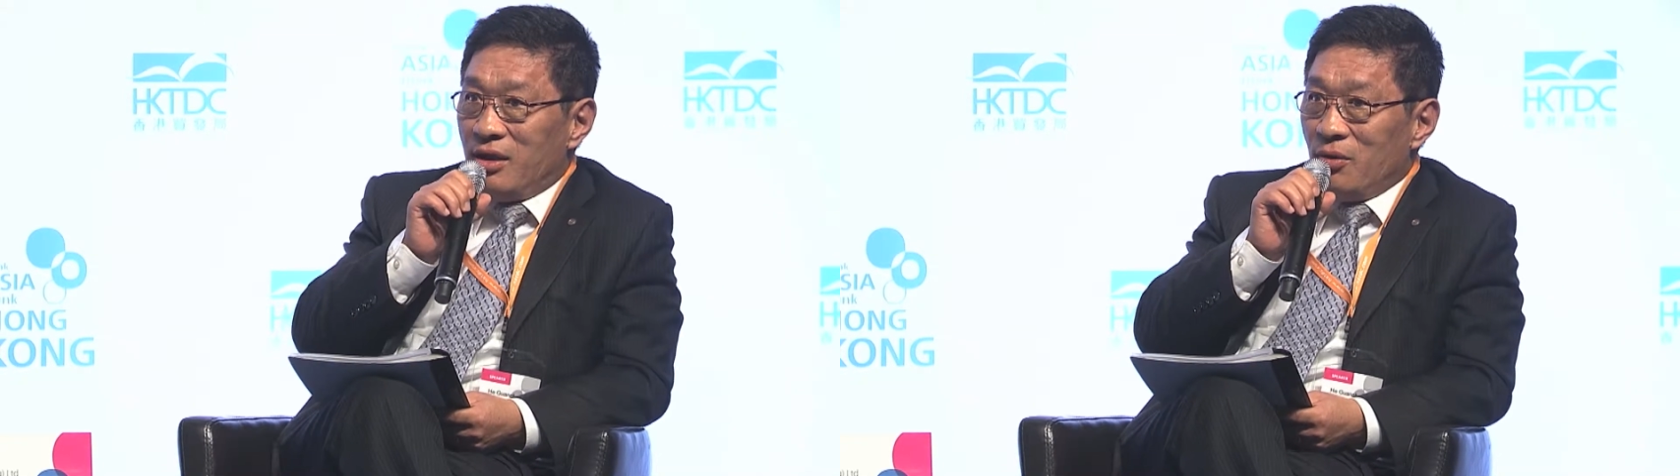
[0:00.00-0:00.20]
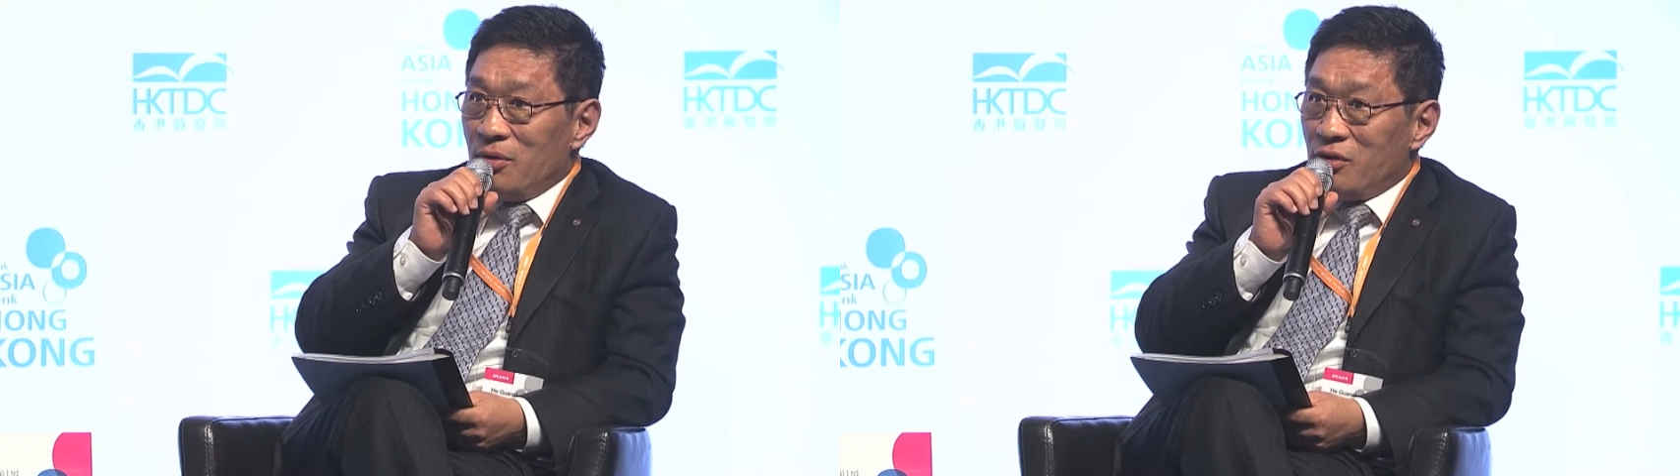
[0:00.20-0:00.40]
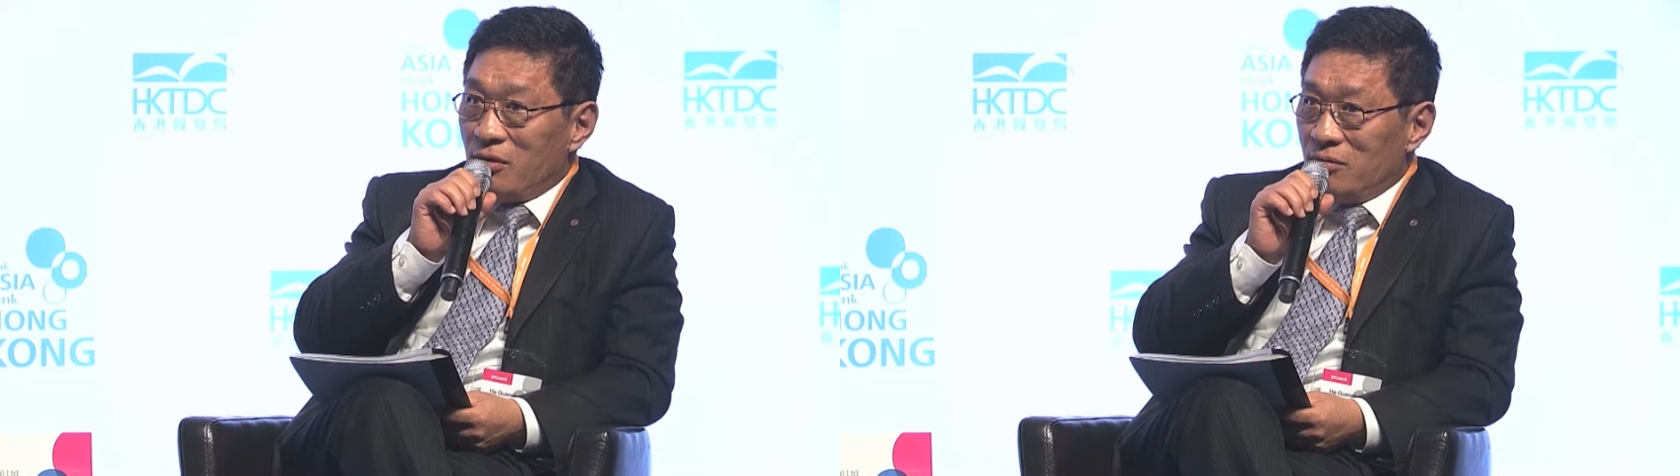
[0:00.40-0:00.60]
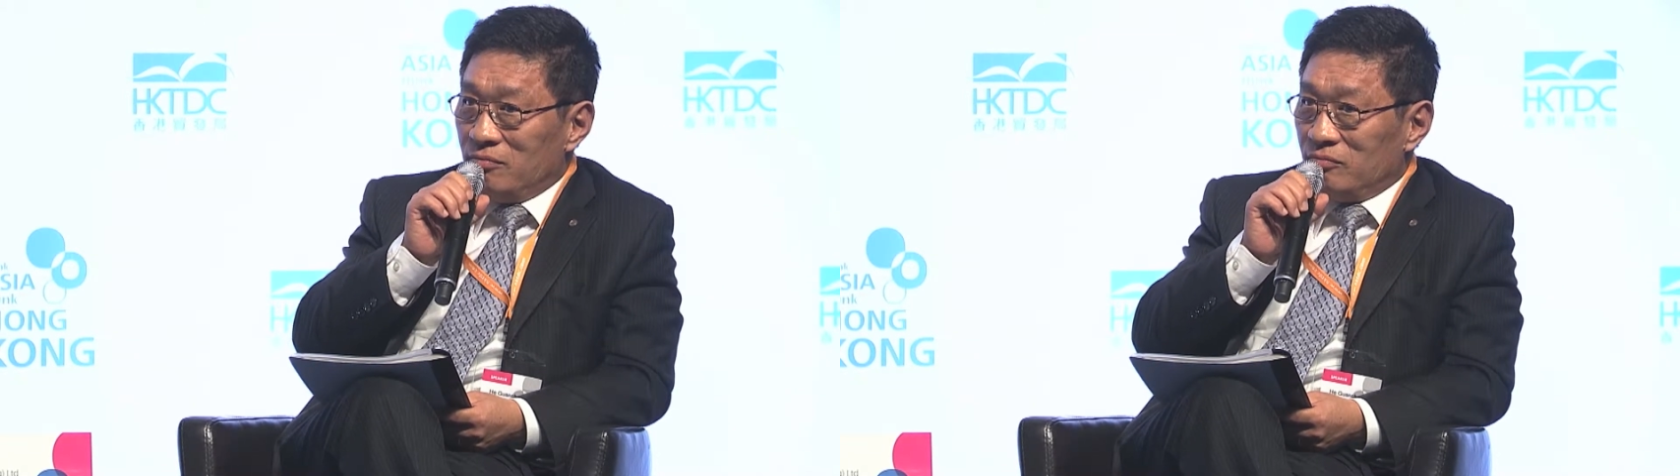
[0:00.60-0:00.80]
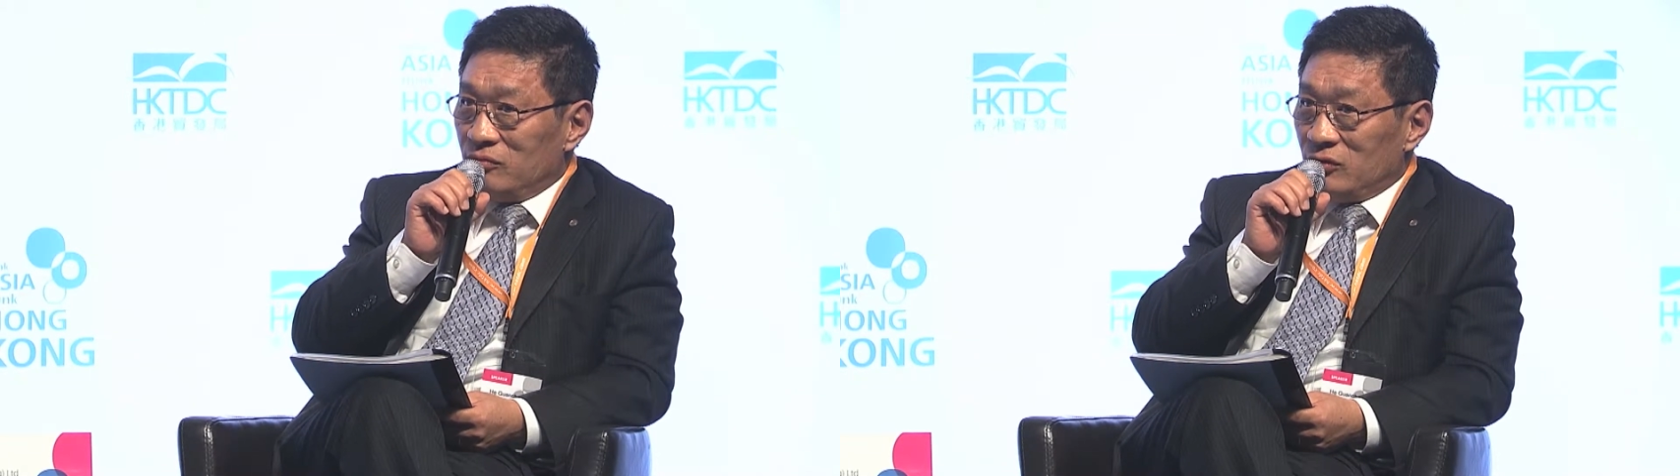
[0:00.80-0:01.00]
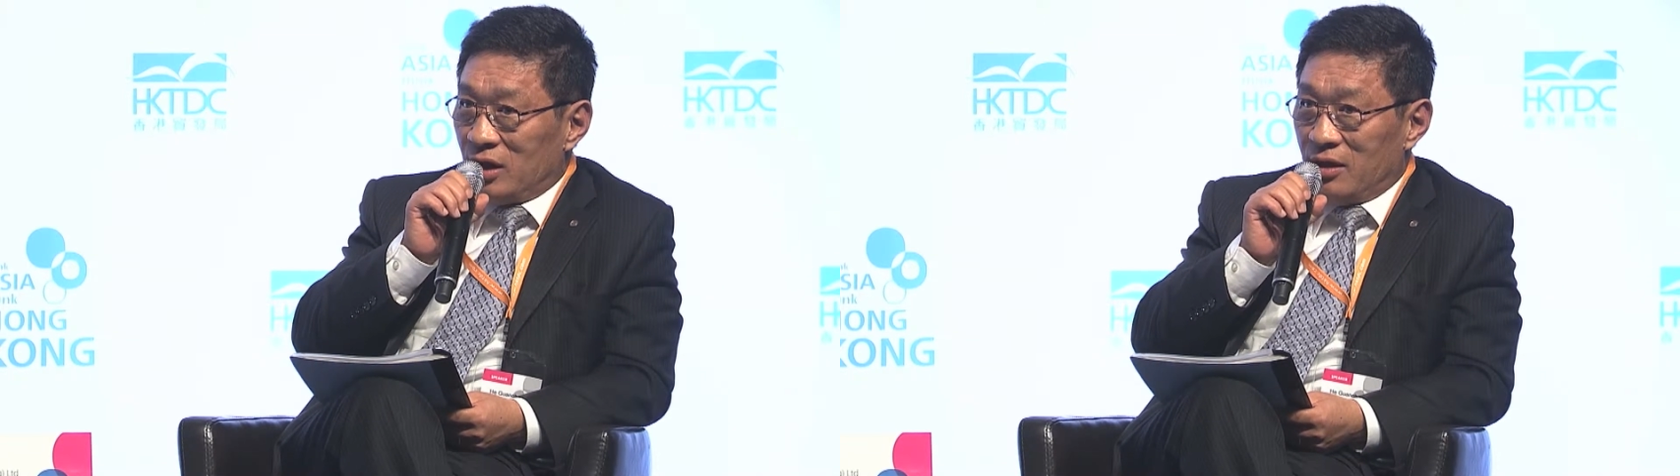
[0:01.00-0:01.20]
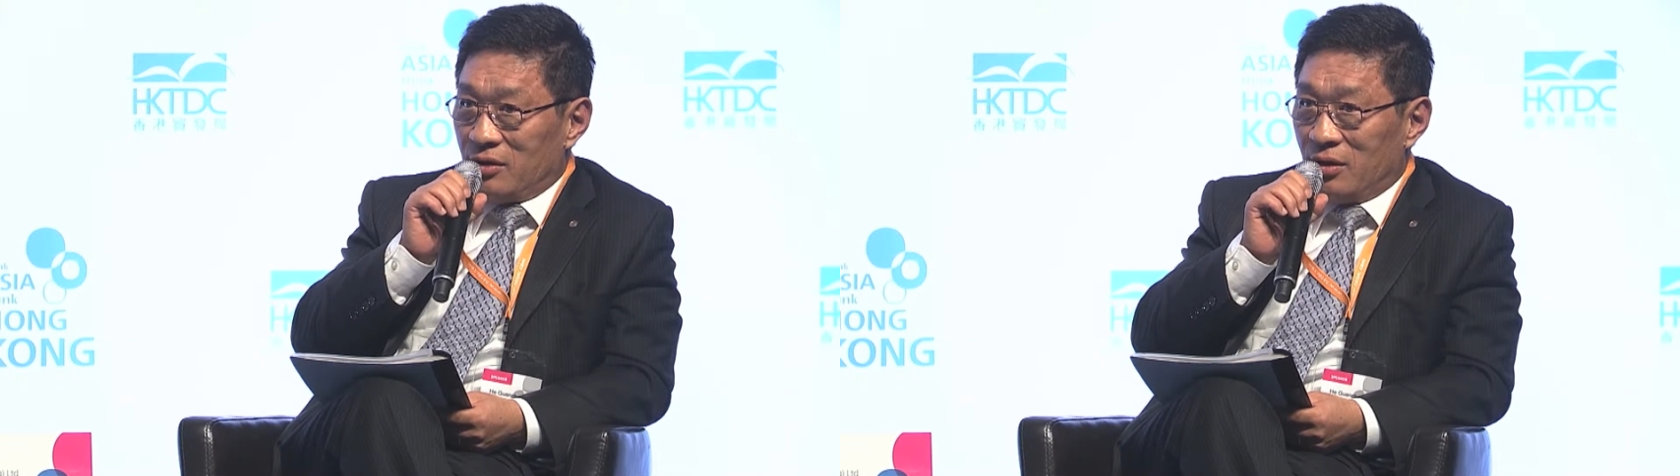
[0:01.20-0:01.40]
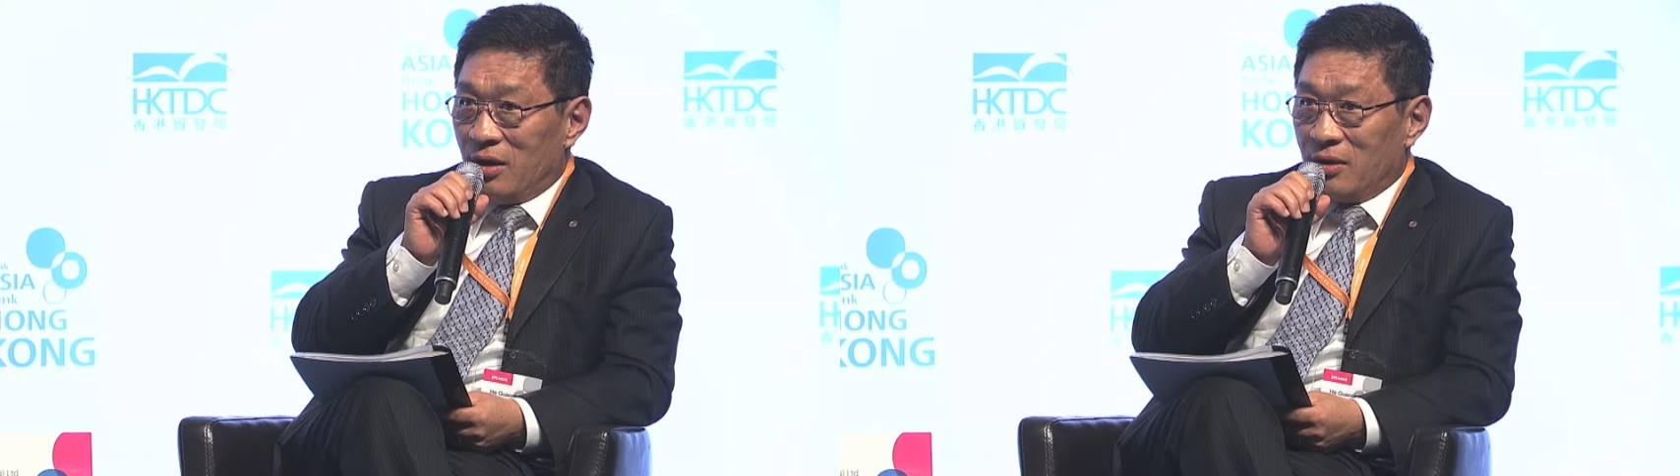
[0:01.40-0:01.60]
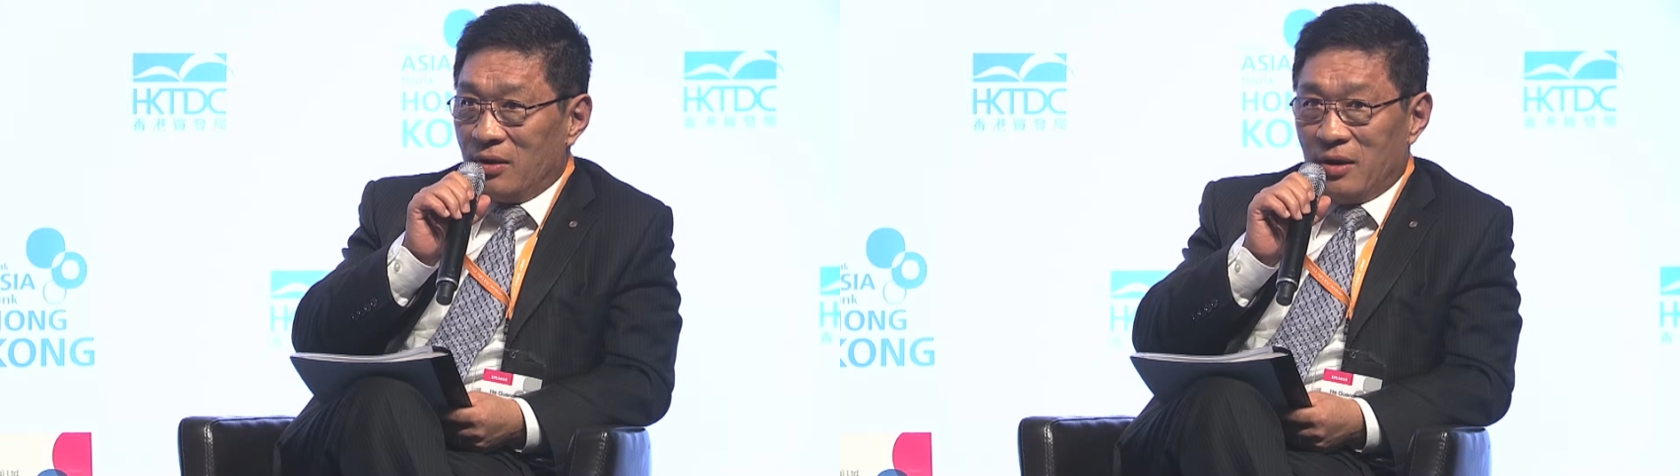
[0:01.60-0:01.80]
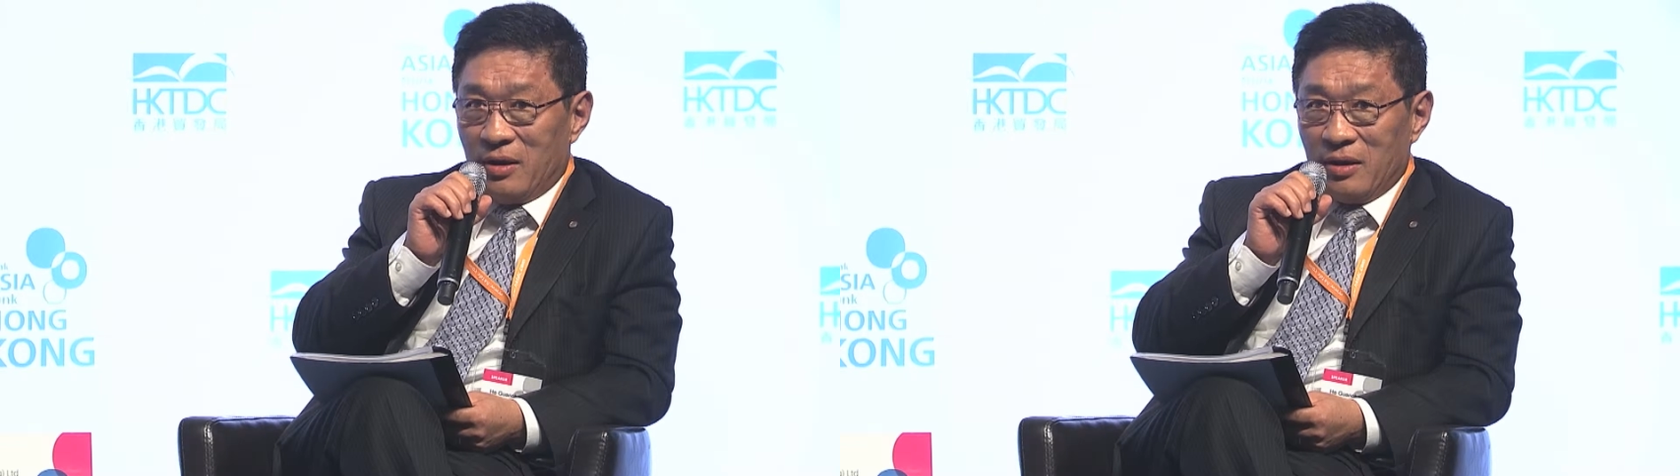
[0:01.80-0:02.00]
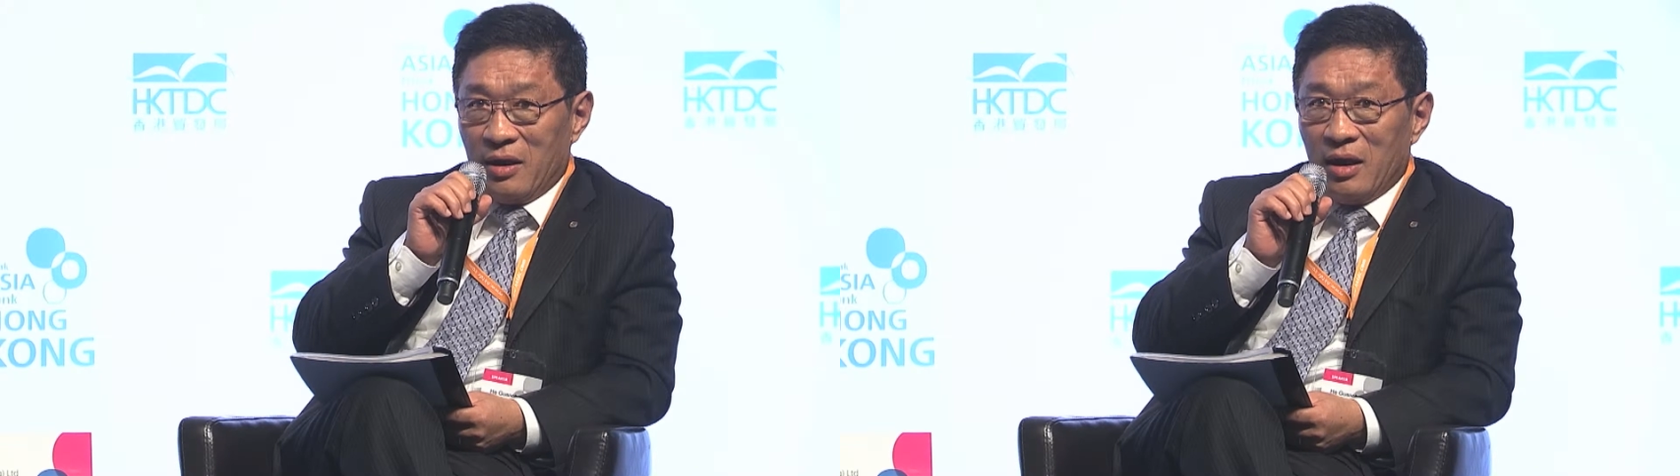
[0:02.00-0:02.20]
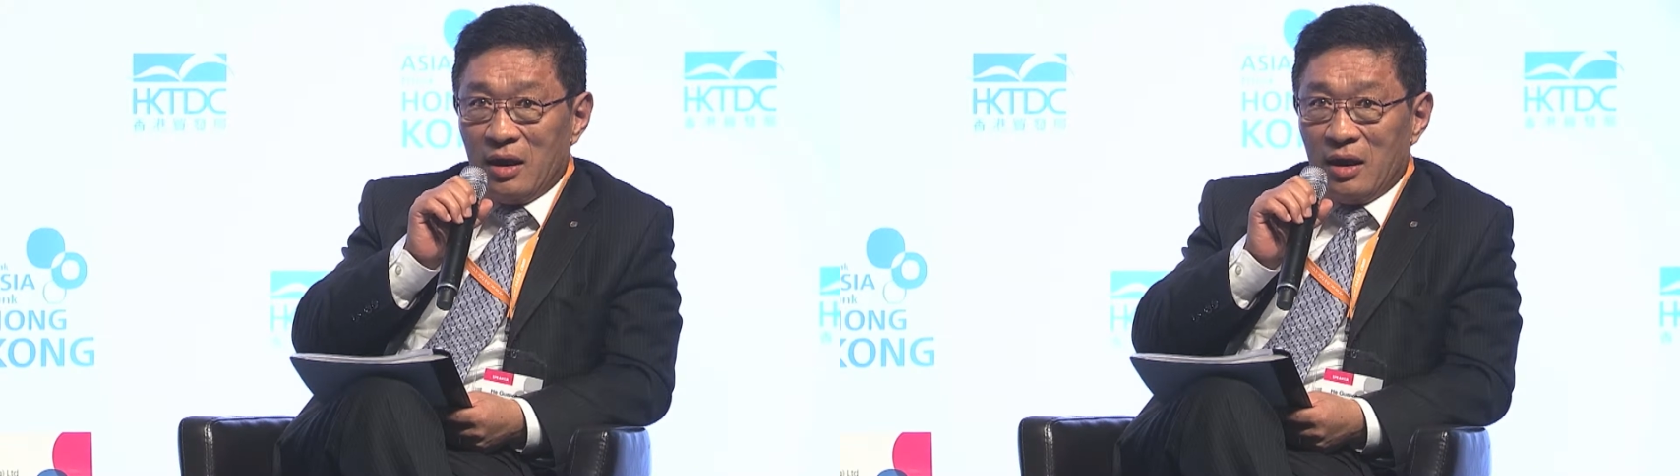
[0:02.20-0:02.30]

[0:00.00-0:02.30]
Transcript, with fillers: They also turn to Hong Kong.